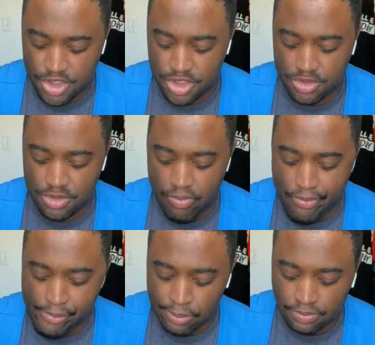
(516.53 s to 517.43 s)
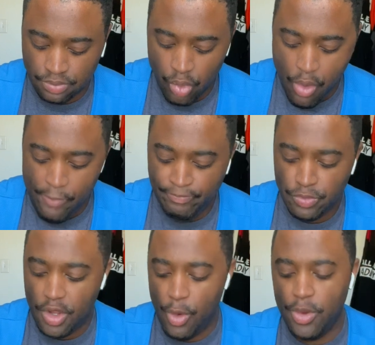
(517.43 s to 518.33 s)
churn.
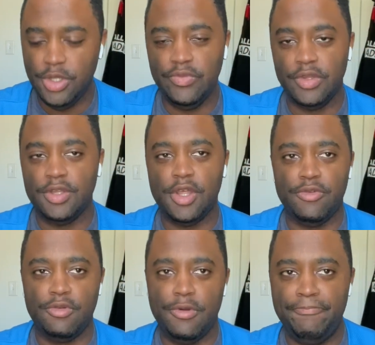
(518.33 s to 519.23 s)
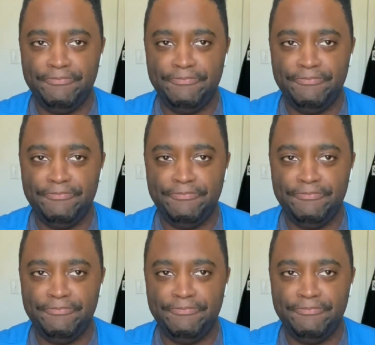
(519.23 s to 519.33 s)
Now, where do you even get that from?